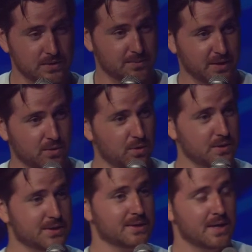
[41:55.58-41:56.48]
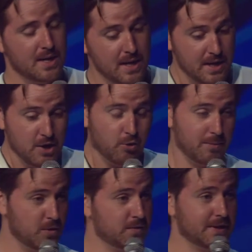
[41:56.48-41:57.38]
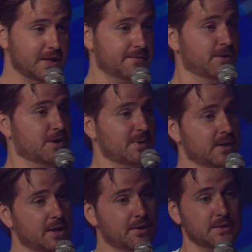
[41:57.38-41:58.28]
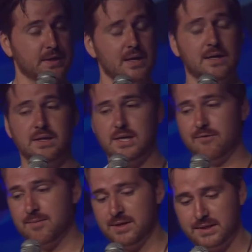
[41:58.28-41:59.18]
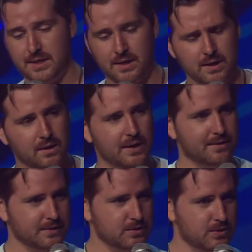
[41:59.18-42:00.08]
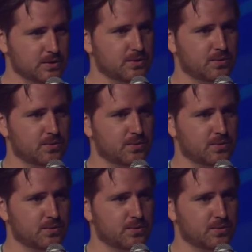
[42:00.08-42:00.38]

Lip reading: with so many courts, removes the need for intermediaries, governments, and allows us to just